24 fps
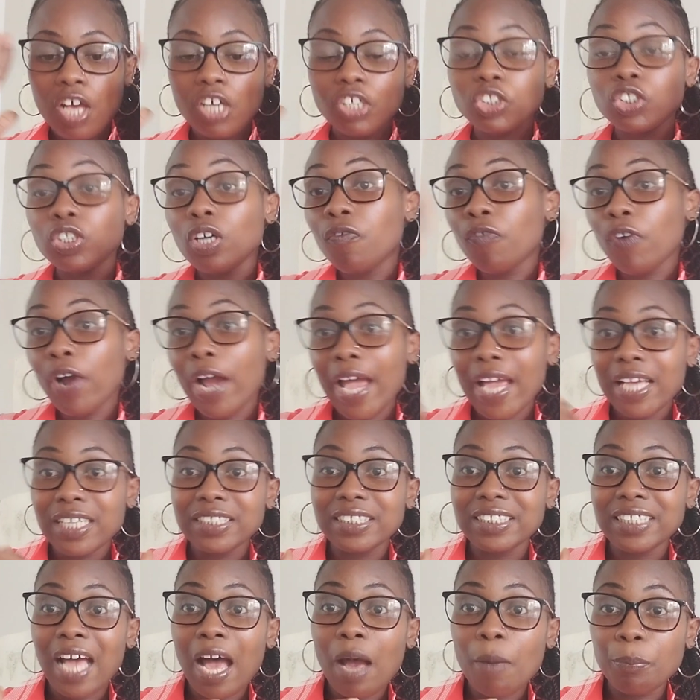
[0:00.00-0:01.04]
So for
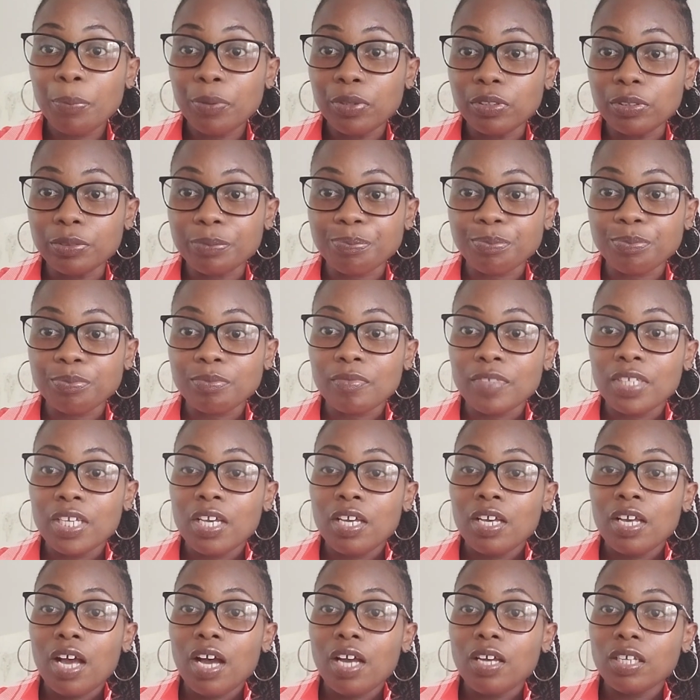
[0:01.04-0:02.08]
example,
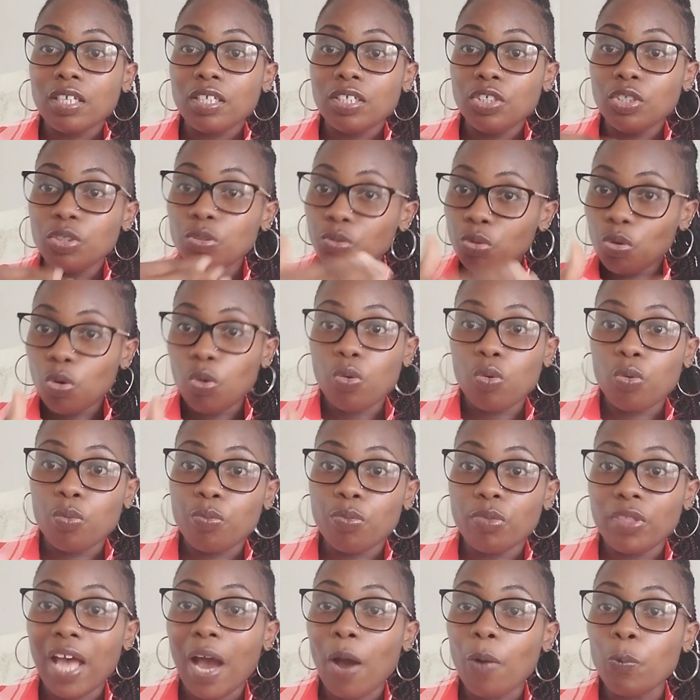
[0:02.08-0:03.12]
you know
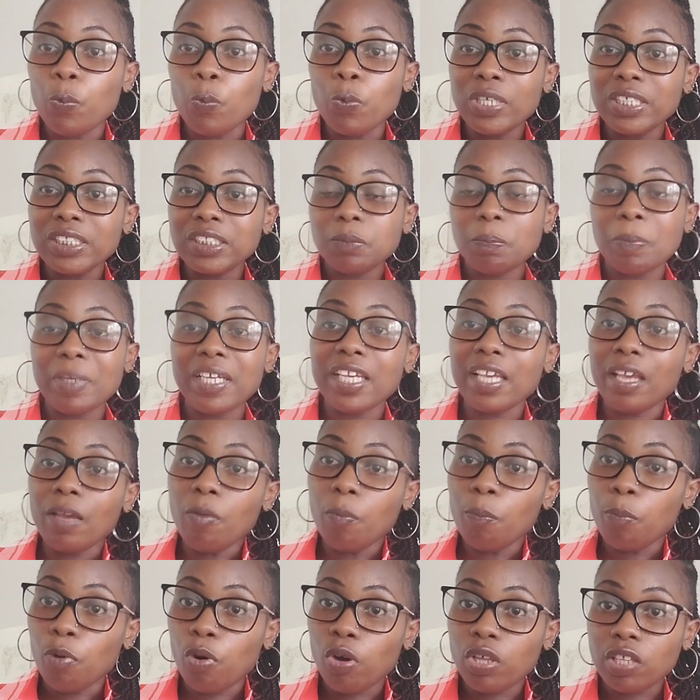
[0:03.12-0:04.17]
that we speak
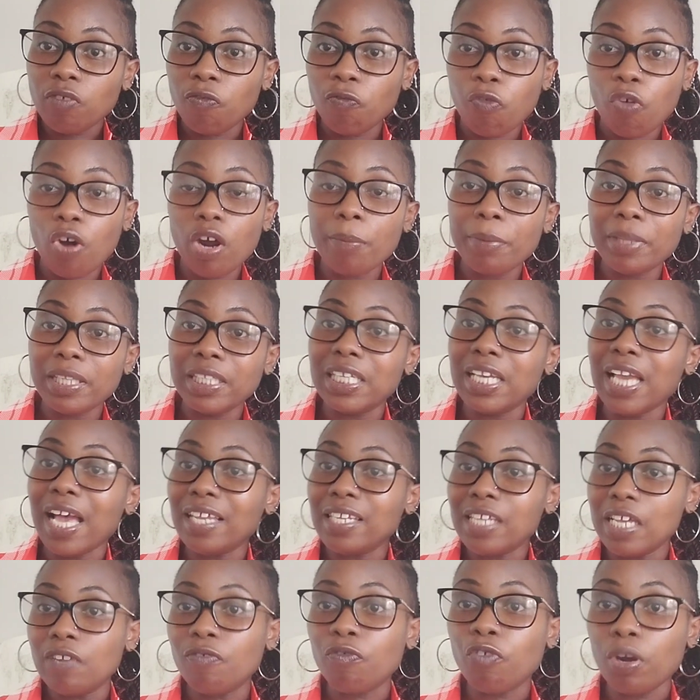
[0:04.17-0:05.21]
both formally and
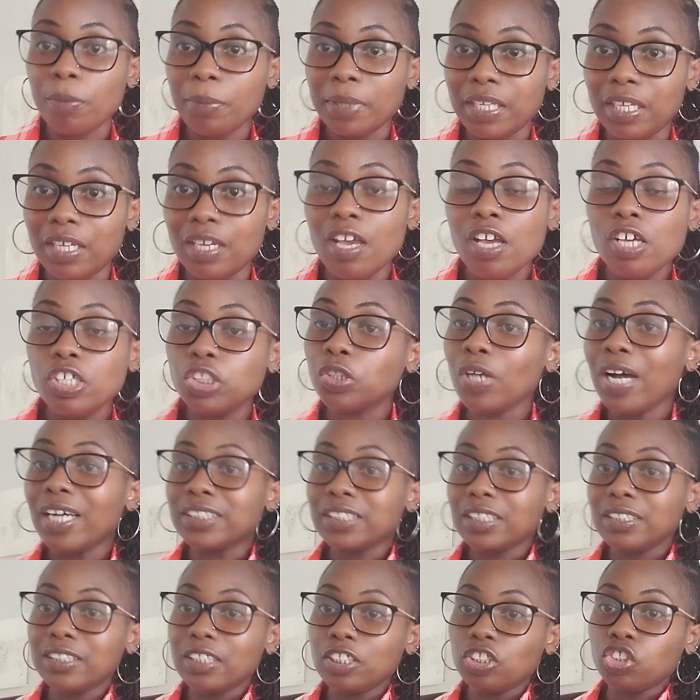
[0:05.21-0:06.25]
informally. So as
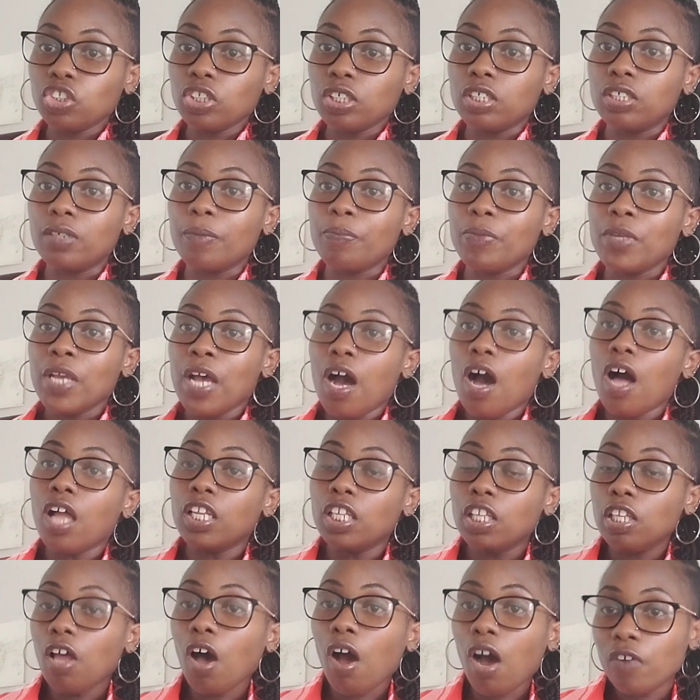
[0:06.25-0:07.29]
a teacher, a
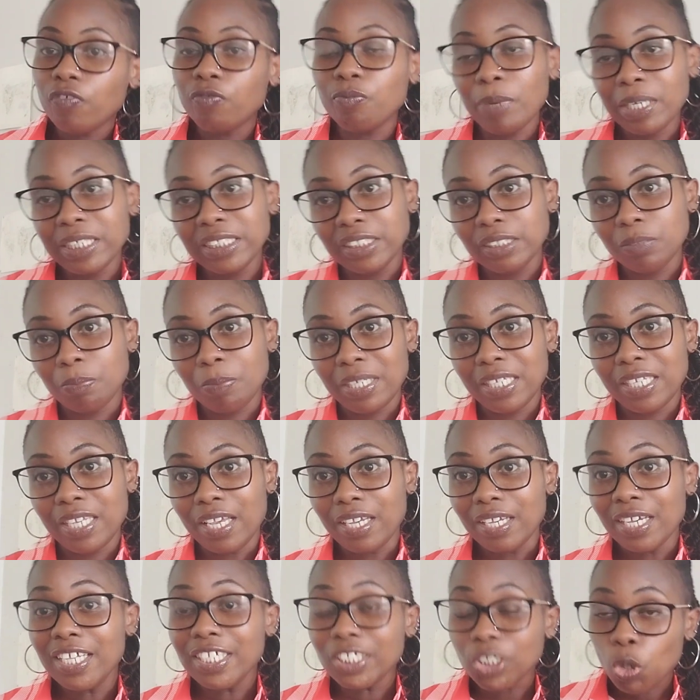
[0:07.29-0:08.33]
lot of my
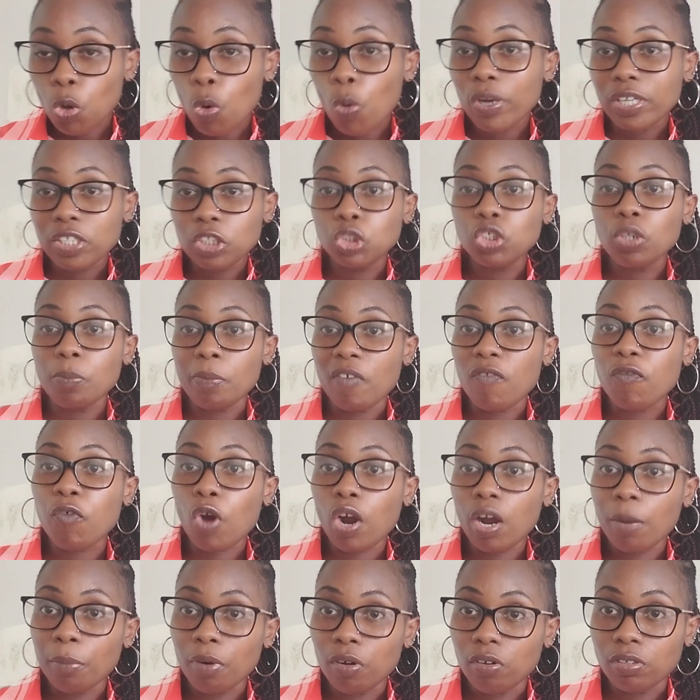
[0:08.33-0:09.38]
speaking is going to be
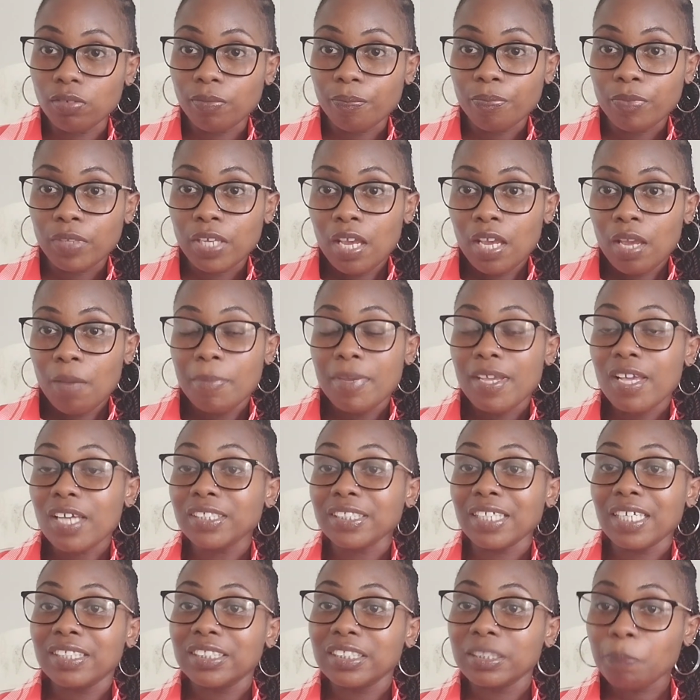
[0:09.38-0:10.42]
formal because
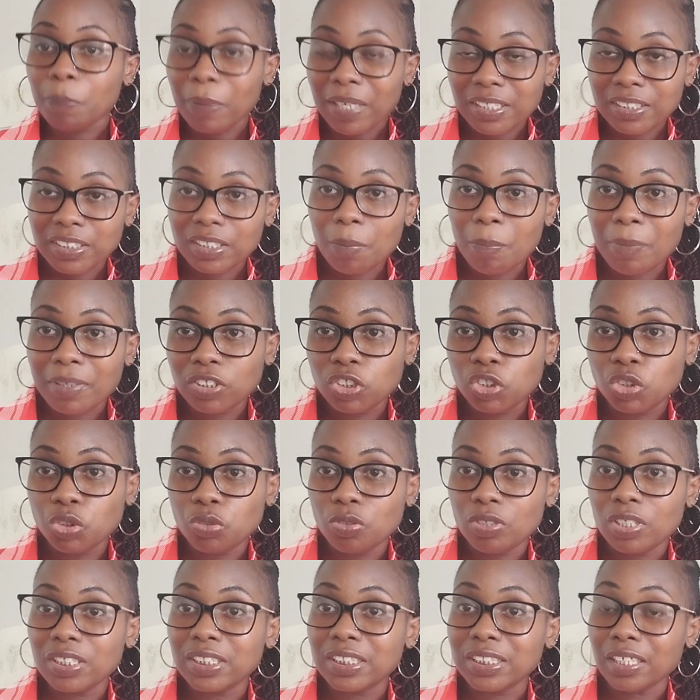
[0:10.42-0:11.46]
I speak to my
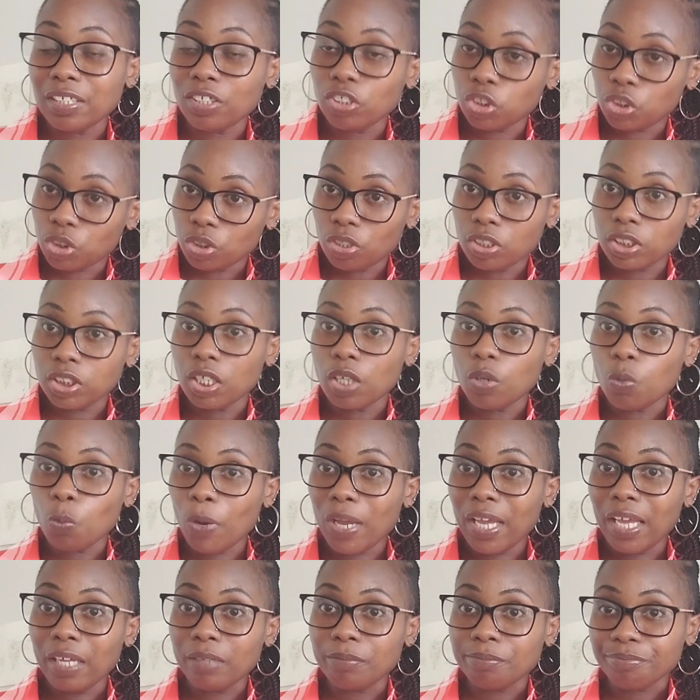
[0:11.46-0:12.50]
students in a certain
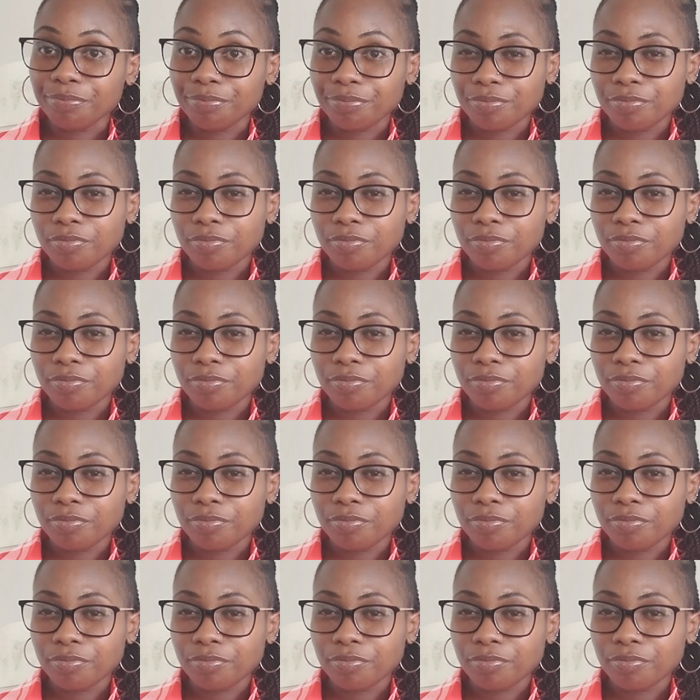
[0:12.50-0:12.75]
way.